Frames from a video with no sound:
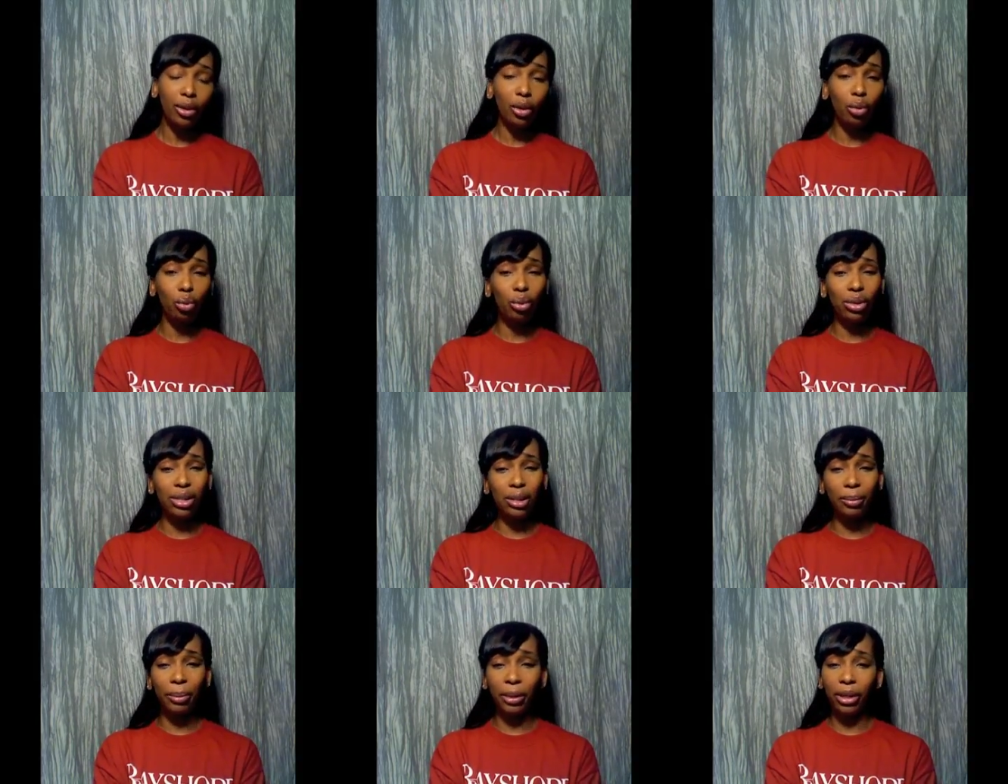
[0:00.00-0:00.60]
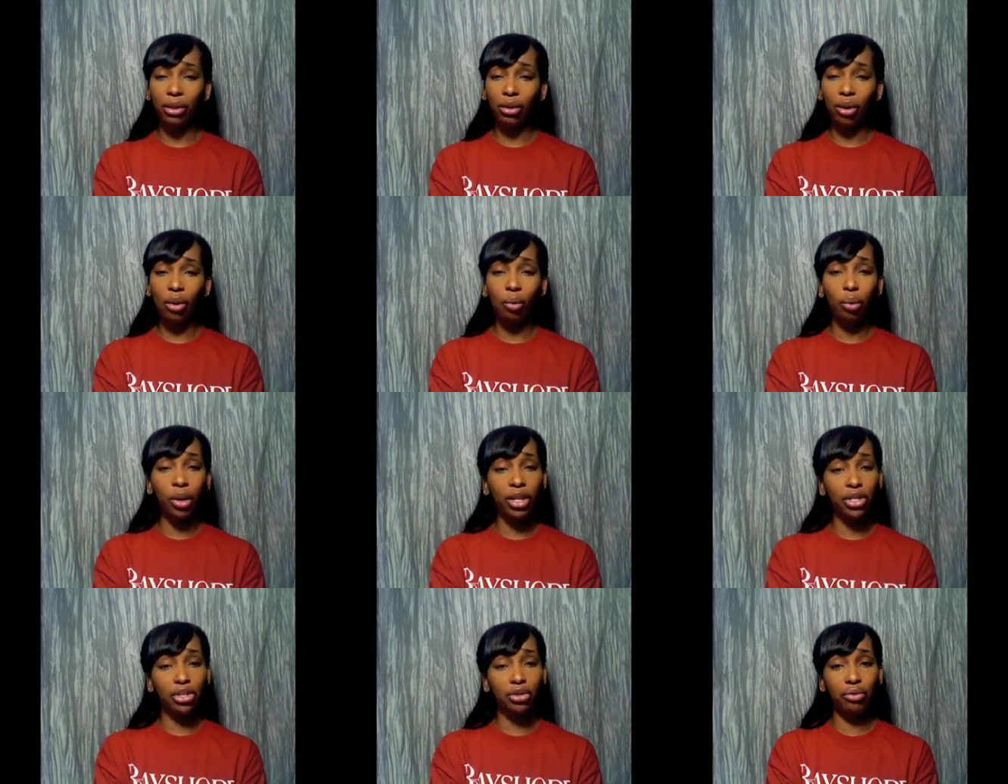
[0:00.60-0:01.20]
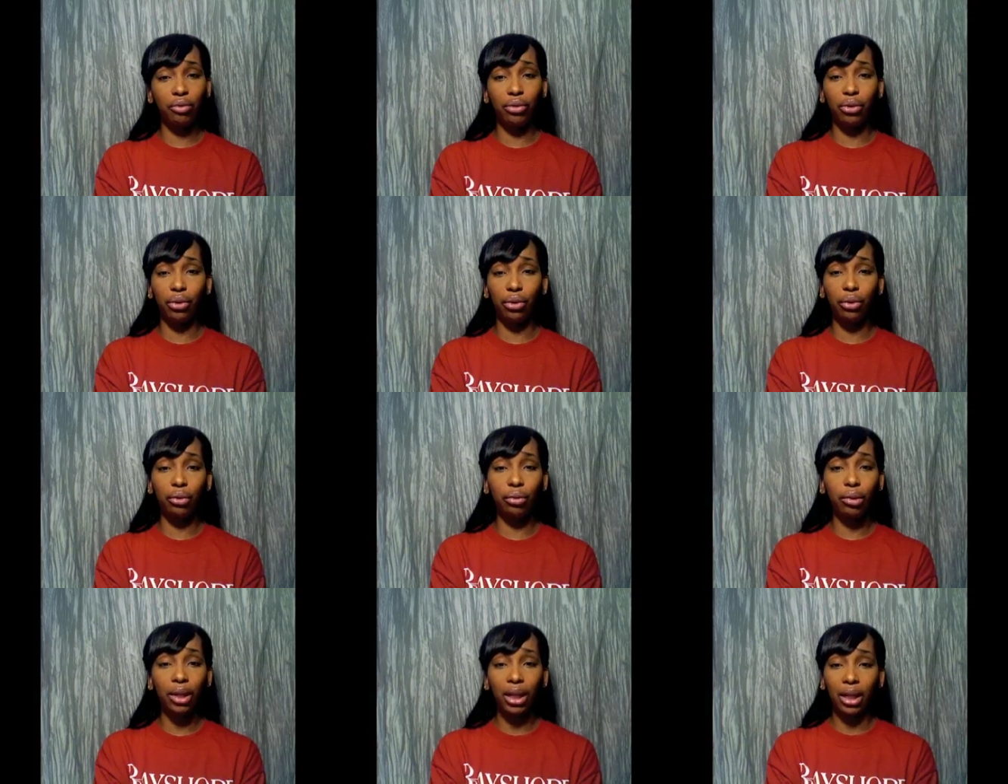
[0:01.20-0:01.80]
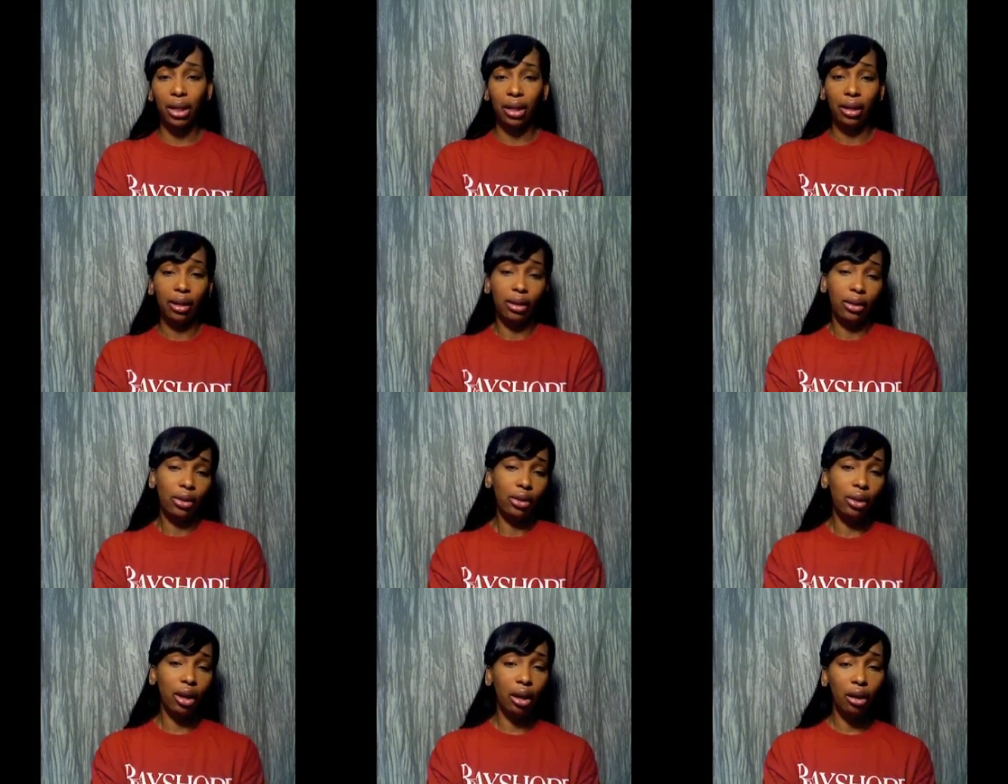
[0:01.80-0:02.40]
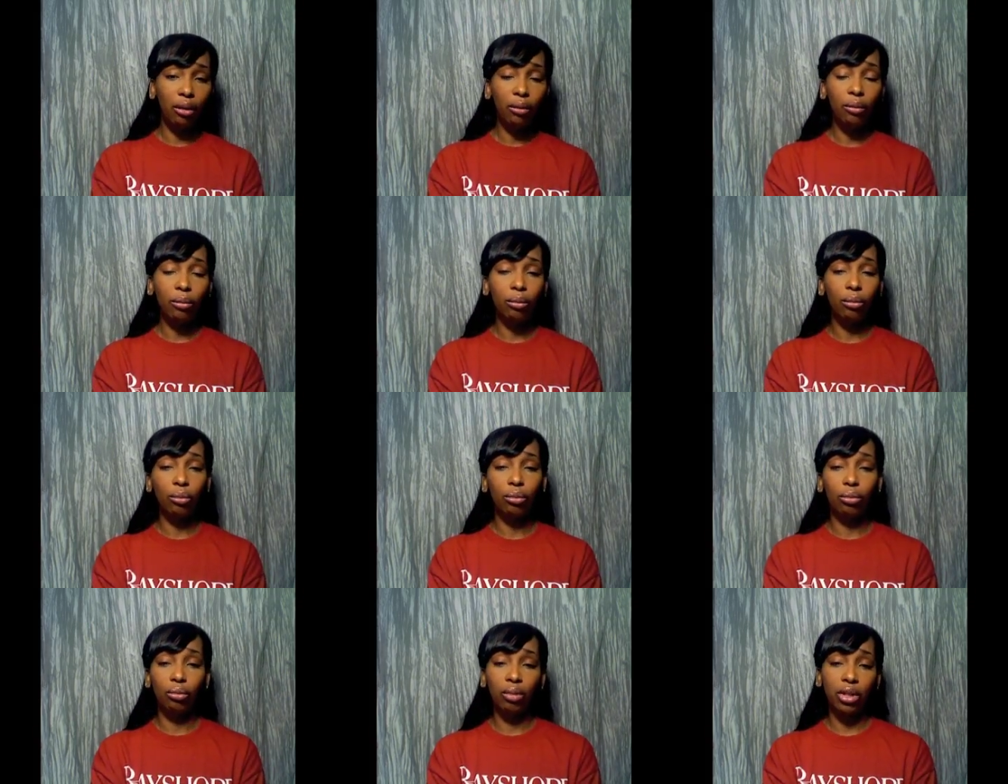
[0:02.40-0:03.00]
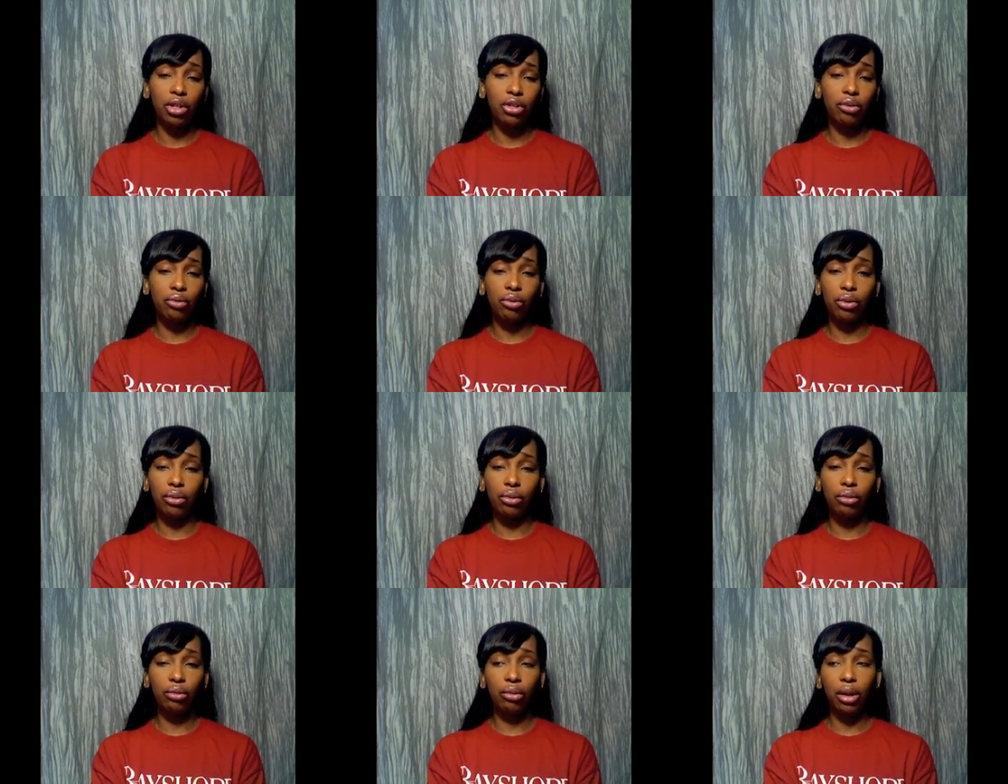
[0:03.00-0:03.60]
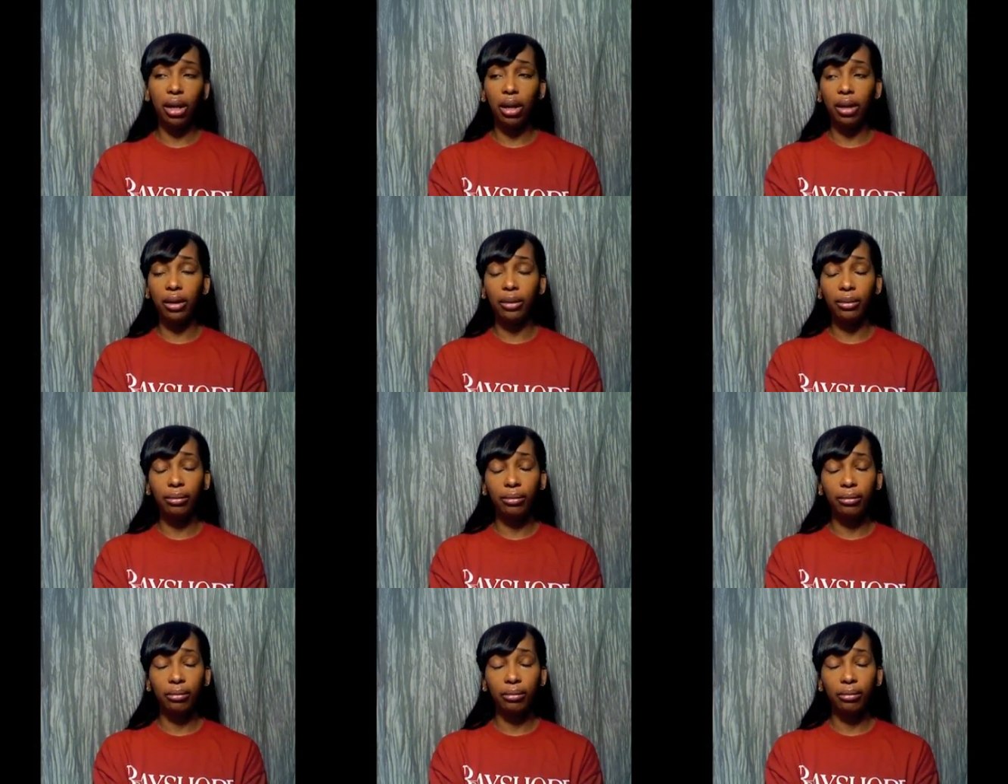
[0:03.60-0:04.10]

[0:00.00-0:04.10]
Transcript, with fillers: will depend on what you do, you know, what you do uh,